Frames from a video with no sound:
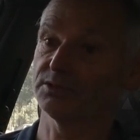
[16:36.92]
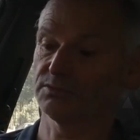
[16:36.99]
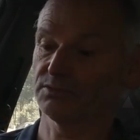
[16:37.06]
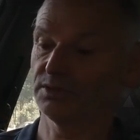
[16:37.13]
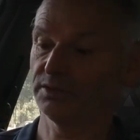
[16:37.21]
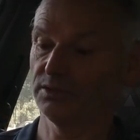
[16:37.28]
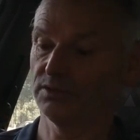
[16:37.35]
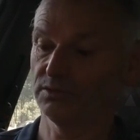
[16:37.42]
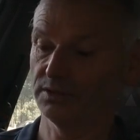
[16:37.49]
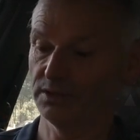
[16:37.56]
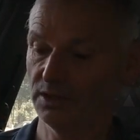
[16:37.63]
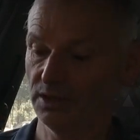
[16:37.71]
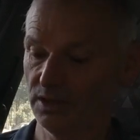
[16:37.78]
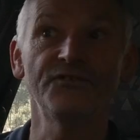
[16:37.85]
It's really
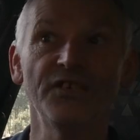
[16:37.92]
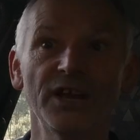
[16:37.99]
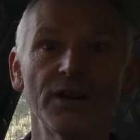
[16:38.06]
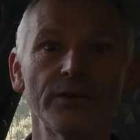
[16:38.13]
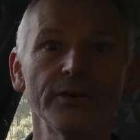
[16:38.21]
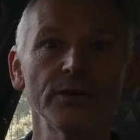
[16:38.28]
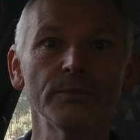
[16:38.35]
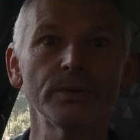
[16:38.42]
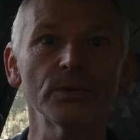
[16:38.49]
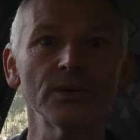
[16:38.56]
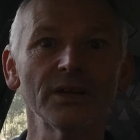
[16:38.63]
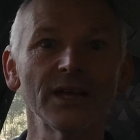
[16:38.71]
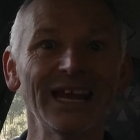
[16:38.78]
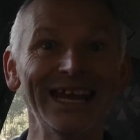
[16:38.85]
good.
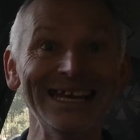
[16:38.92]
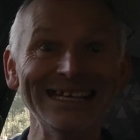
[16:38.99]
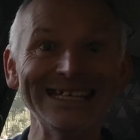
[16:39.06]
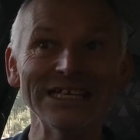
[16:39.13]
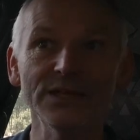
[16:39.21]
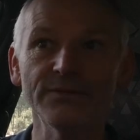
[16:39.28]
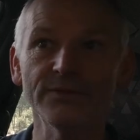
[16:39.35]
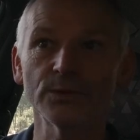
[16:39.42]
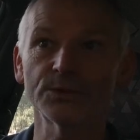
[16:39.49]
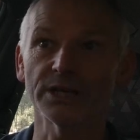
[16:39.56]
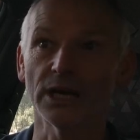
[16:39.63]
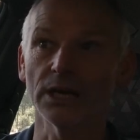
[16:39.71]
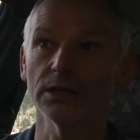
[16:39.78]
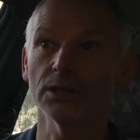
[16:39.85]
Variable ND
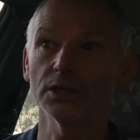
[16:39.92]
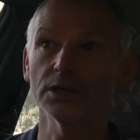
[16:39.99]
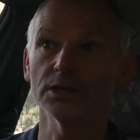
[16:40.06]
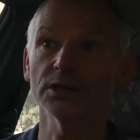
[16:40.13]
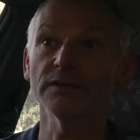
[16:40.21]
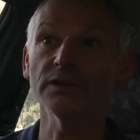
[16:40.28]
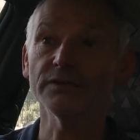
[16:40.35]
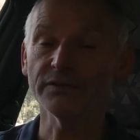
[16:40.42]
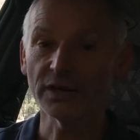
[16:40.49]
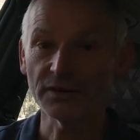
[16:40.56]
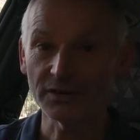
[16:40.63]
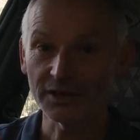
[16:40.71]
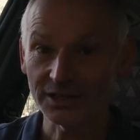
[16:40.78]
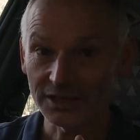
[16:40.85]
filter,
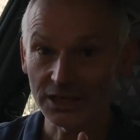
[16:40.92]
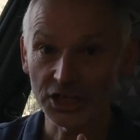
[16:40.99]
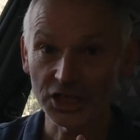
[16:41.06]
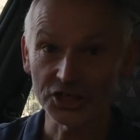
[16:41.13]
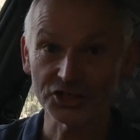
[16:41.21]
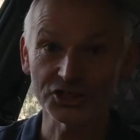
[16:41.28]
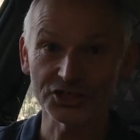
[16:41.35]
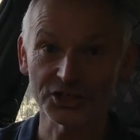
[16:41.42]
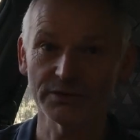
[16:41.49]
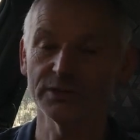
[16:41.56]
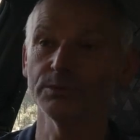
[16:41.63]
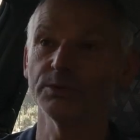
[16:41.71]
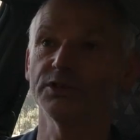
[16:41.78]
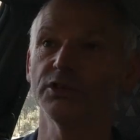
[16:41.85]
very
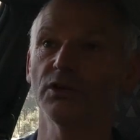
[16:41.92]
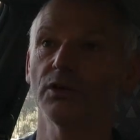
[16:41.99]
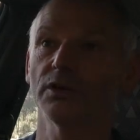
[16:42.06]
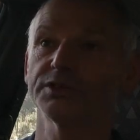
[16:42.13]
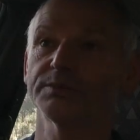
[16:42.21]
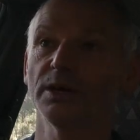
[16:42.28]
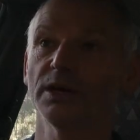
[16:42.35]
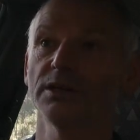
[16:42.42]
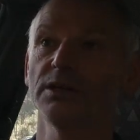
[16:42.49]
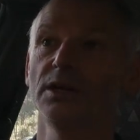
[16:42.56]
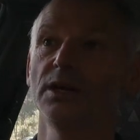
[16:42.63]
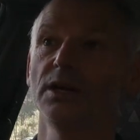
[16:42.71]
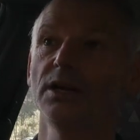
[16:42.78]
necessary with the Osmo.